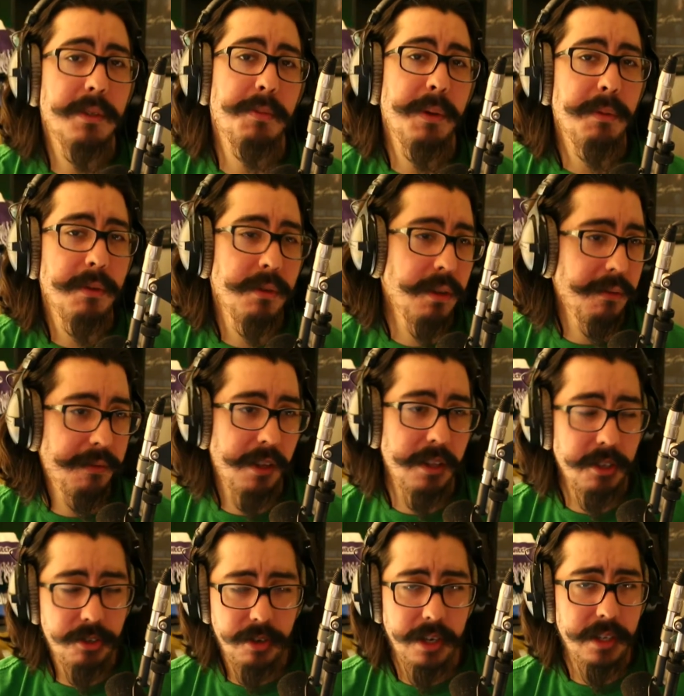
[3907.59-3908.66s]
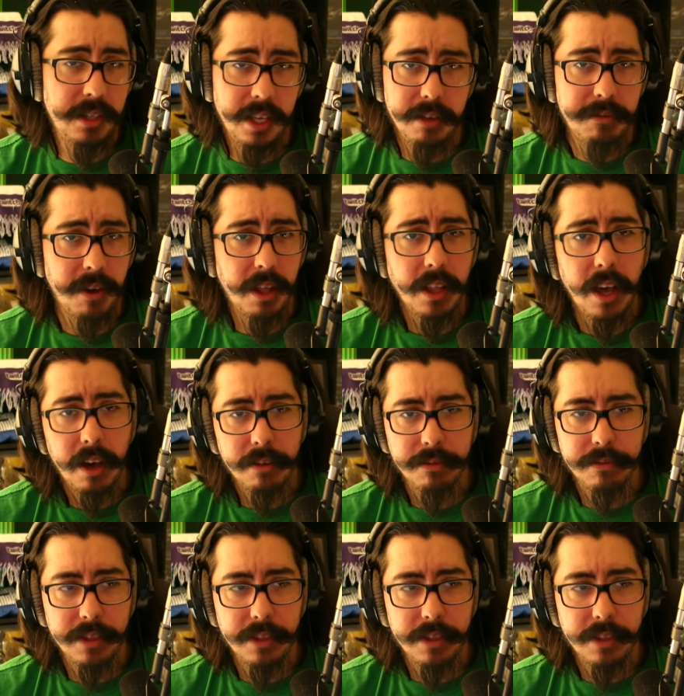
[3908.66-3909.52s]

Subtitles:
people who don't follow the trend, they fall off.